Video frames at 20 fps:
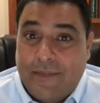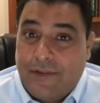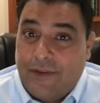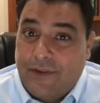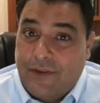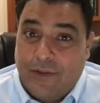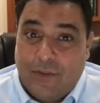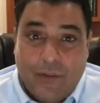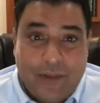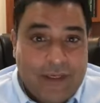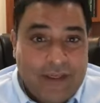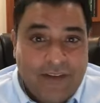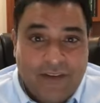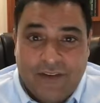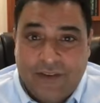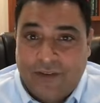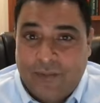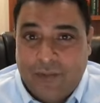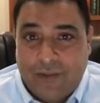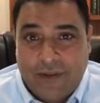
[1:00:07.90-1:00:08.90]
your
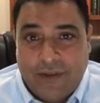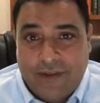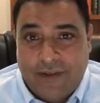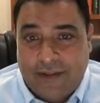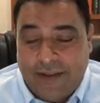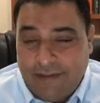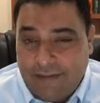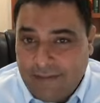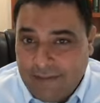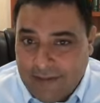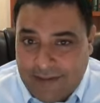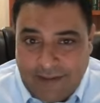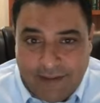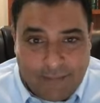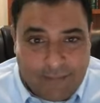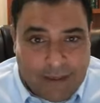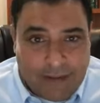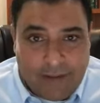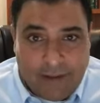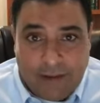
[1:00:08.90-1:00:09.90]
weaknesses will definitely
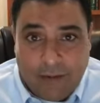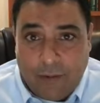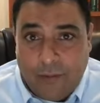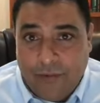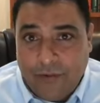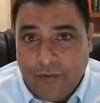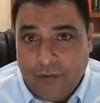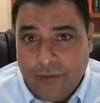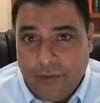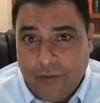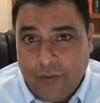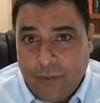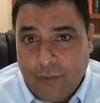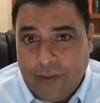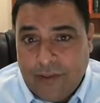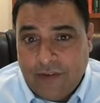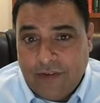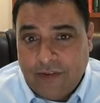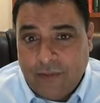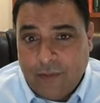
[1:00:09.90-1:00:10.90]
come out. And also, your
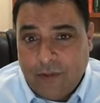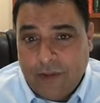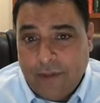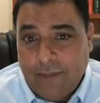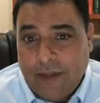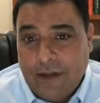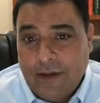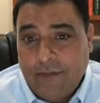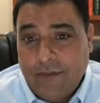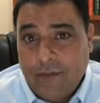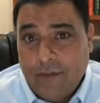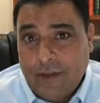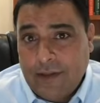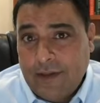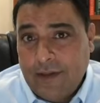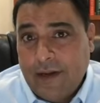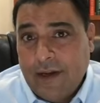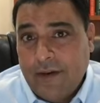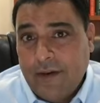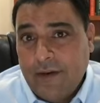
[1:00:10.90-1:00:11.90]
weaknesses will come out if you're really
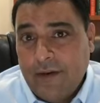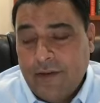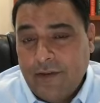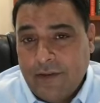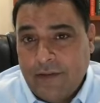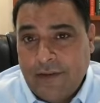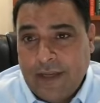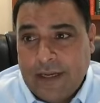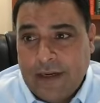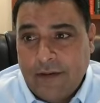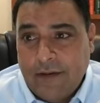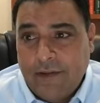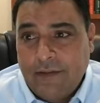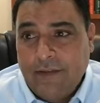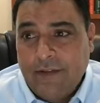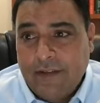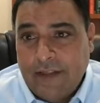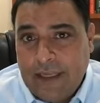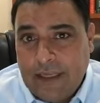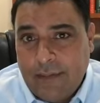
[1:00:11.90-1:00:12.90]
tired. So if you had enough
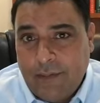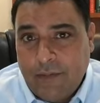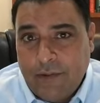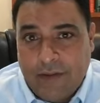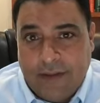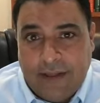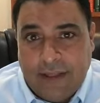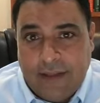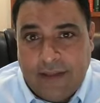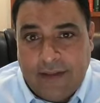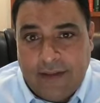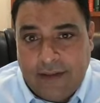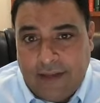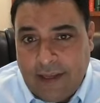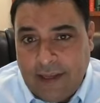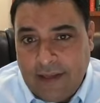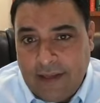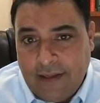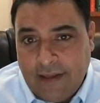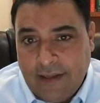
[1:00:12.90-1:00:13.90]
sleep or at the end of the
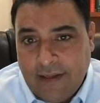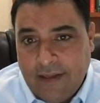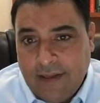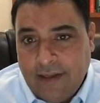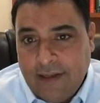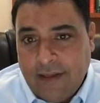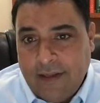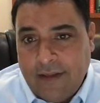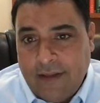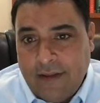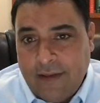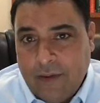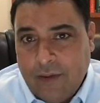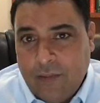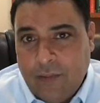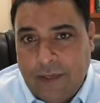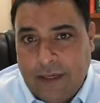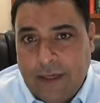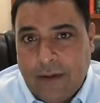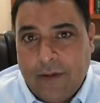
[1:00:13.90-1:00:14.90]
day, your
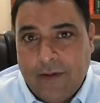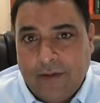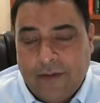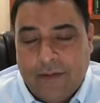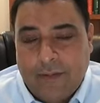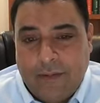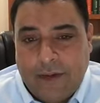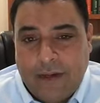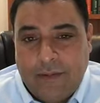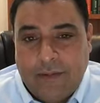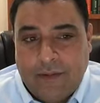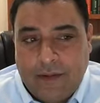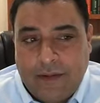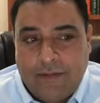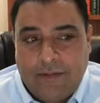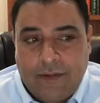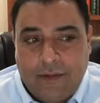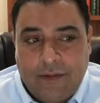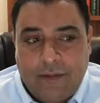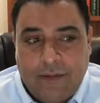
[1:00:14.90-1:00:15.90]
weak areas of your brain will
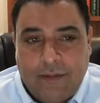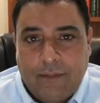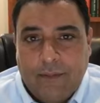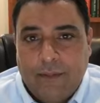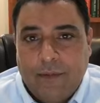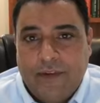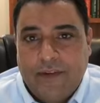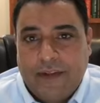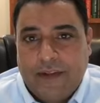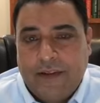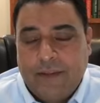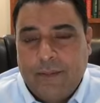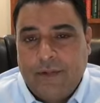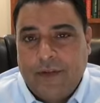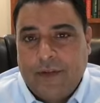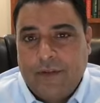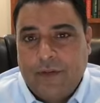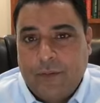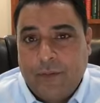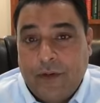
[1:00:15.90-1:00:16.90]
definitely present
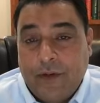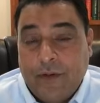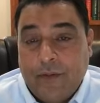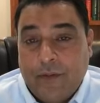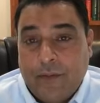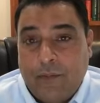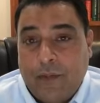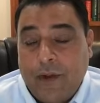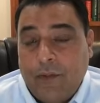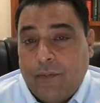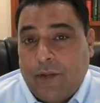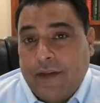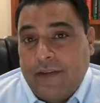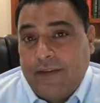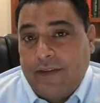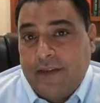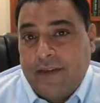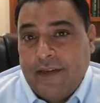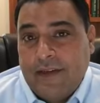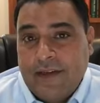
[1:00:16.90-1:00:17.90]
themselves. When you're well
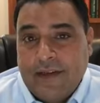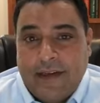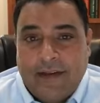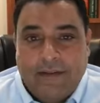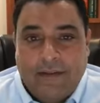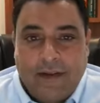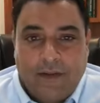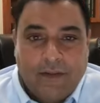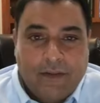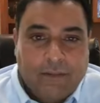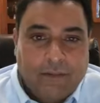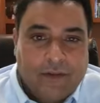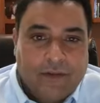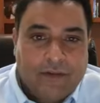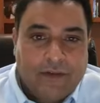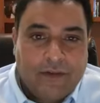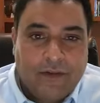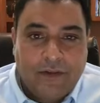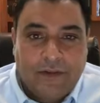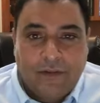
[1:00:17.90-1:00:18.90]
rested and have healthy blood
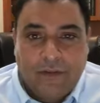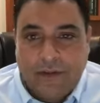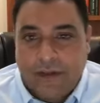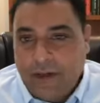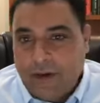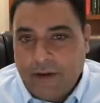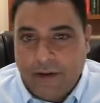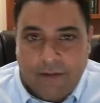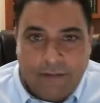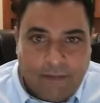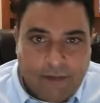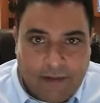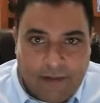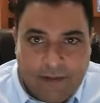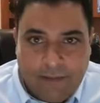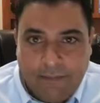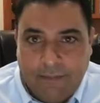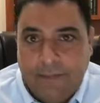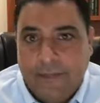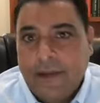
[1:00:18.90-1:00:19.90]
sugar, it's really hard to find
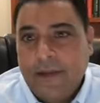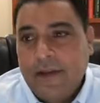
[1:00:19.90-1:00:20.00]
them.